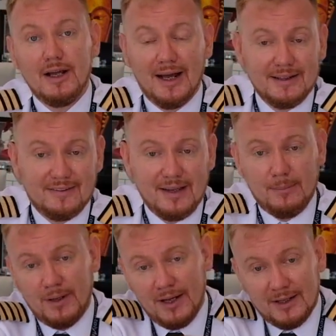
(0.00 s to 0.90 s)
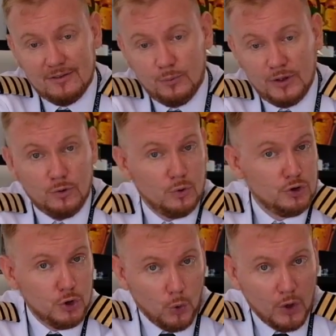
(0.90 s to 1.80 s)
and the same as when you're
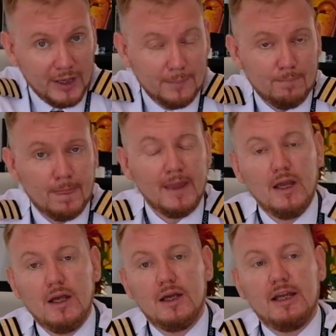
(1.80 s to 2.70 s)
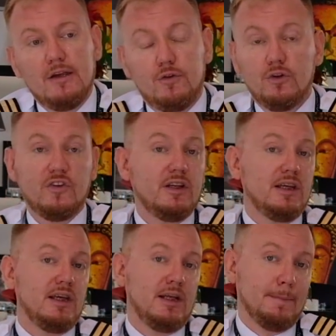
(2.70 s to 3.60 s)
yawing. If you're
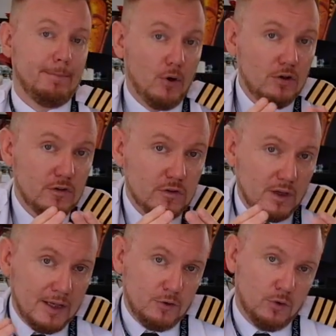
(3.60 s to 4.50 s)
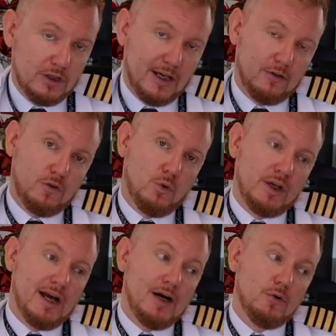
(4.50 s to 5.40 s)
sitting in a box and you're kind of
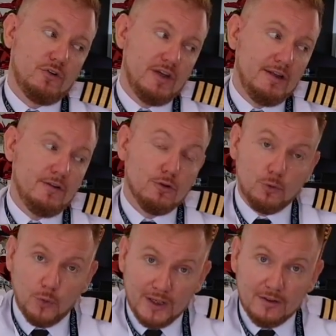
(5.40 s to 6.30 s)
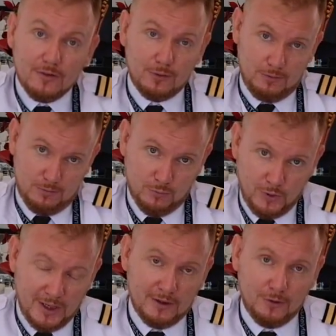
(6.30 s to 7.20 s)
going out into the wings
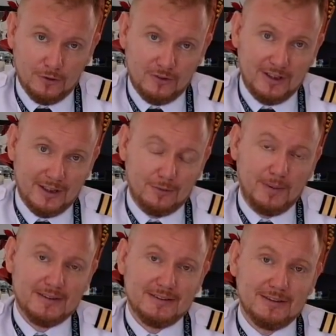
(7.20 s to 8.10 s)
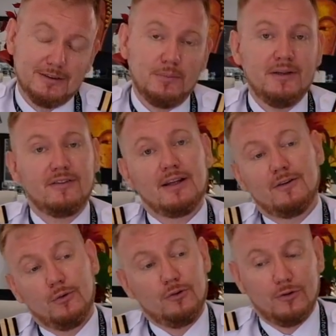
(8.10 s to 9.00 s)
where you're sitting as a passenger, it means that
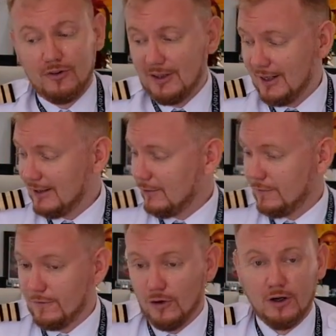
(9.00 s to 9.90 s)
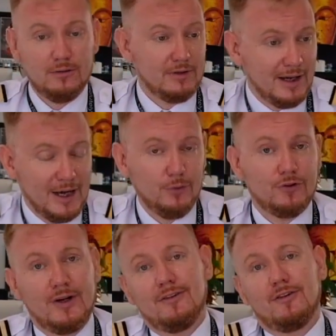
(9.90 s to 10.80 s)
those who are sitting at the far
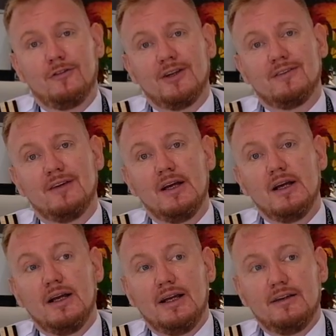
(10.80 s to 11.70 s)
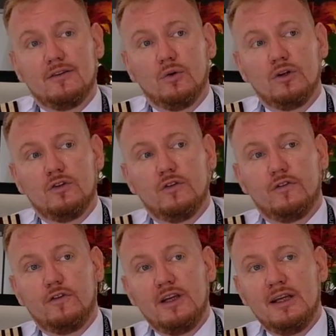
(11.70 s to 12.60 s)
outer ends of this is going to
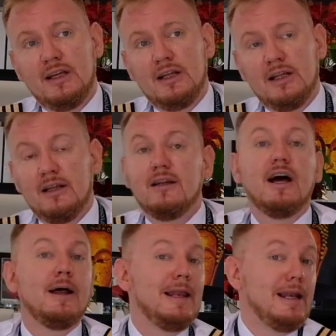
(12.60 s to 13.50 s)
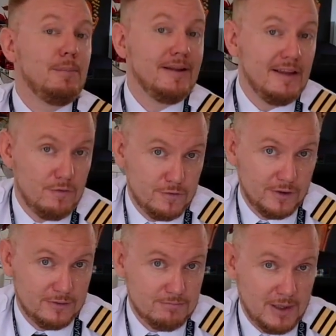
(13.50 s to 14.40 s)
feel a little bit
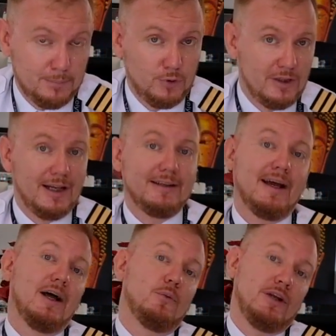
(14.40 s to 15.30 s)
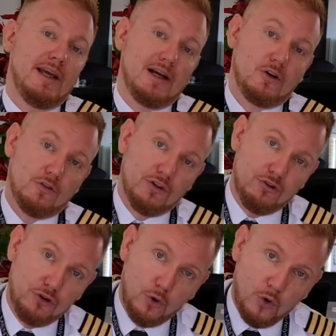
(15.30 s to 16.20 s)
different. I'll put it like that. When the aircraft is
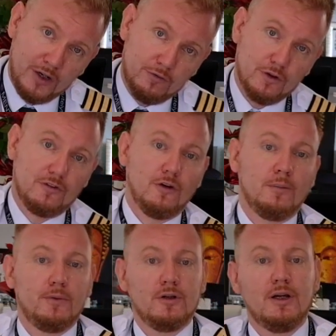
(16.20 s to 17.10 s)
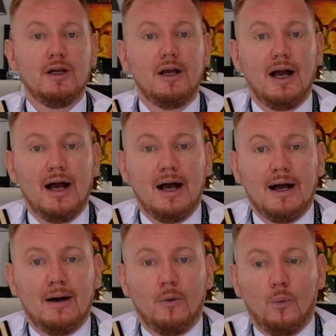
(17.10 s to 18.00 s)
yawing, for example,
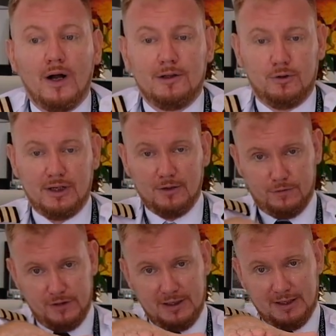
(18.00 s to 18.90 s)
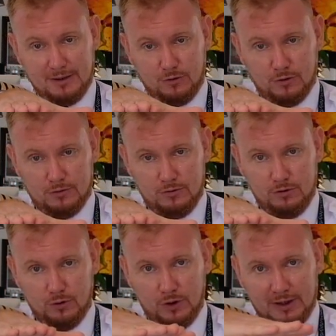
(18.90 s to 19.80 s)
uh, while you're kind of feeling that you're
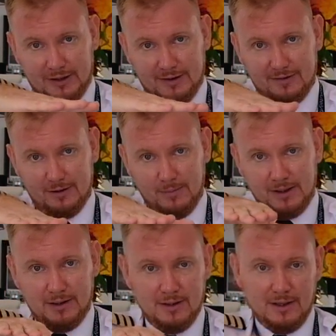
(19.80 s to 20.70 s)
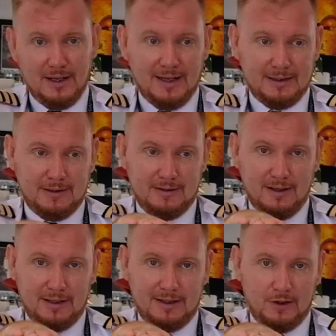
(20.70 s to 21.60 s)
yawing like this in the middle, at,
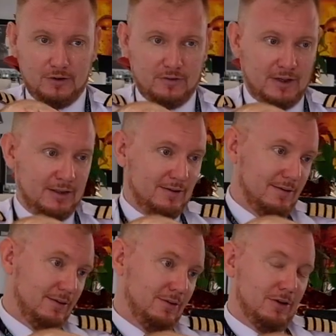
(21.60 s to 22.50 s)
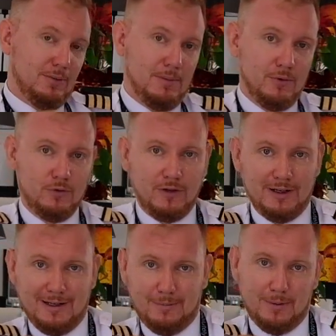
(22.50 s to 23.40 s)
at the outer side, you're going to be
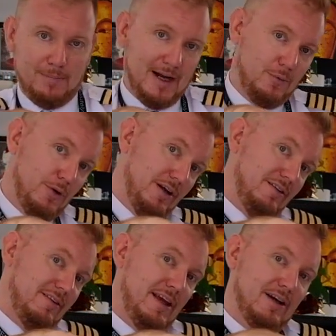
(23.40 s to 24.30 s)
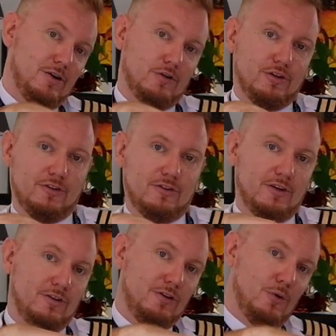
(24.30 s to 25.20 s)
moving a little bit backward as the aircraft is,
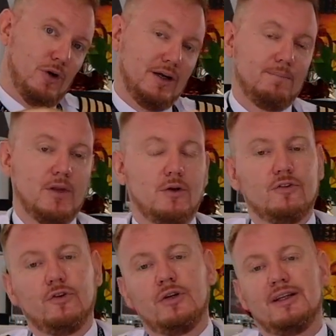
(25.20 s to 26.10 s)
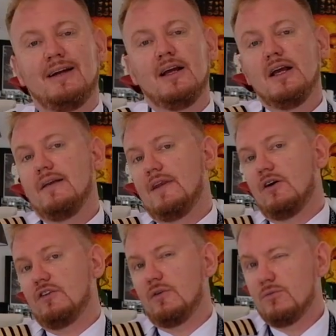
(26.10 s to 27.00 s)
is yawing. You know, so there,
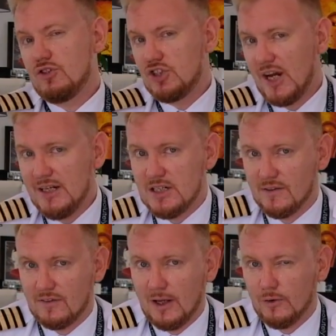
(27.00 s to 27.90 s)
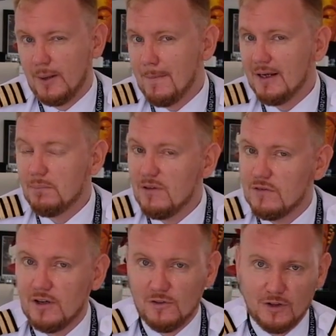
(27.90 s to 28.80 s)
there are some changes. Now, they might be
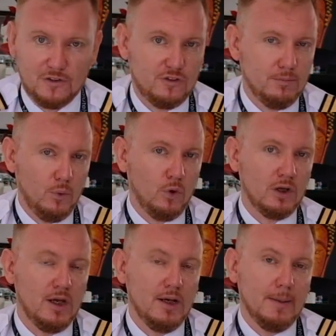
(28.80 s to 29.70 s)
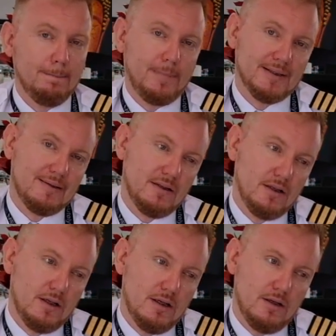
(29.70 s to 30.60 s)
very, very small, but
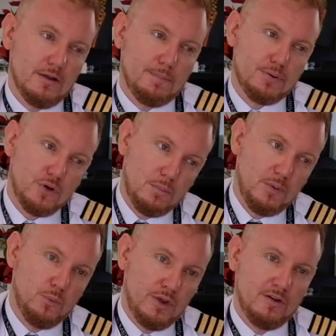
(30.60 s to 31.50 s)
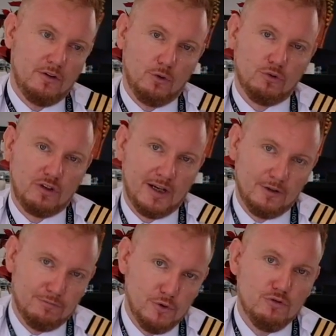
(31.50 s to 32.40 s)
the problem with those kind
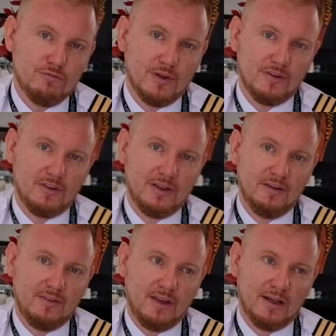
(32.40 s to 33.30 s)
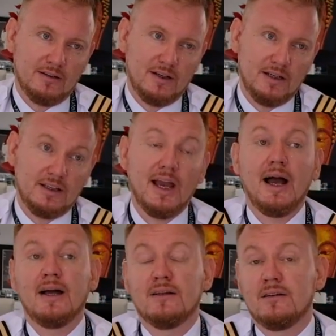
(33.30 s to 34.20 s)
of movements is that it
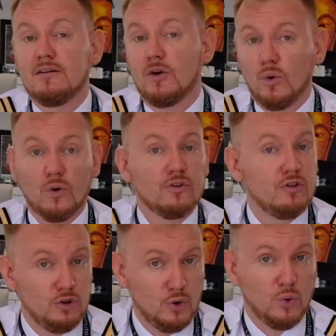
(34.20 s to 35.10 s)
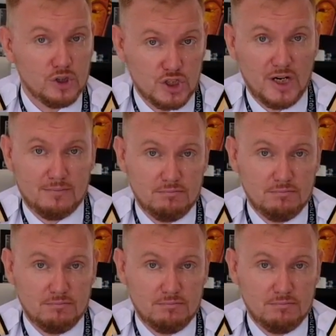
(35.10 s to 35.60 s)
can cause nausea,